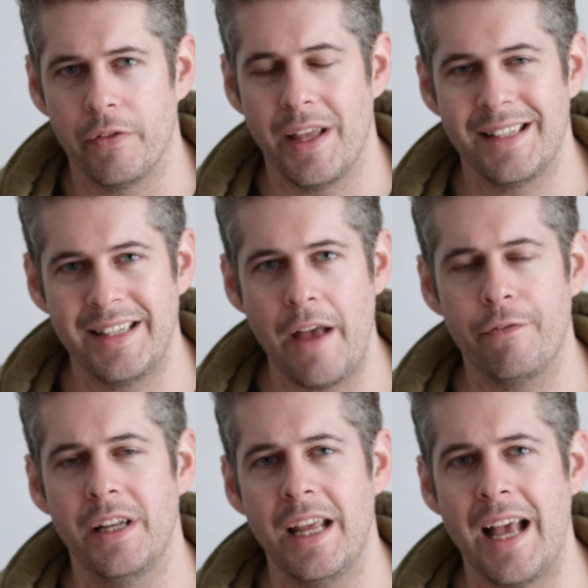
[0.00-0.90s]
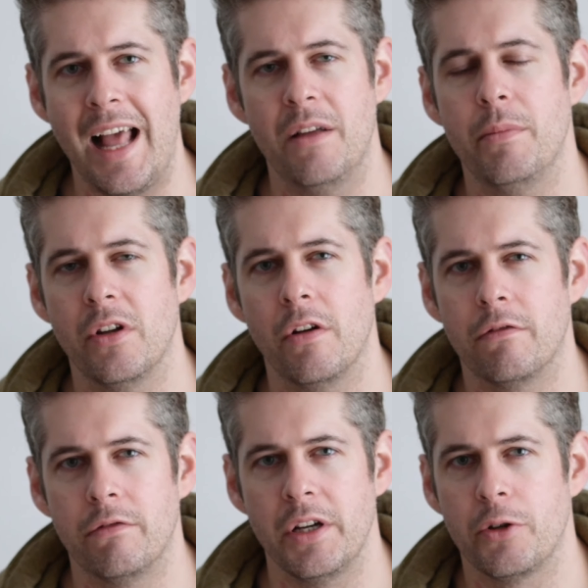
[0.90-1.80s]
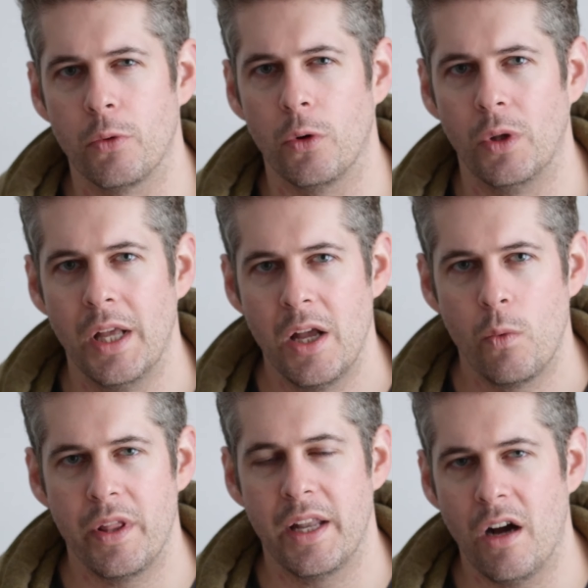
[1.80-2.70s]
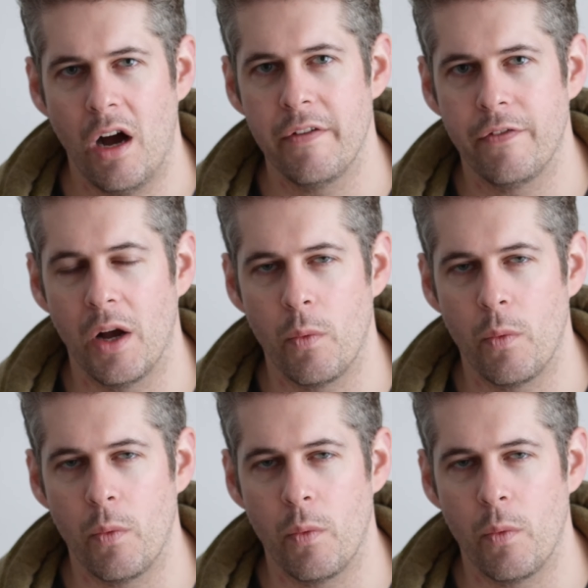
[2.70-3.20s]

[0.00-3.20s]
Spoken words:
There's definitely an element of ritual within hi-fi,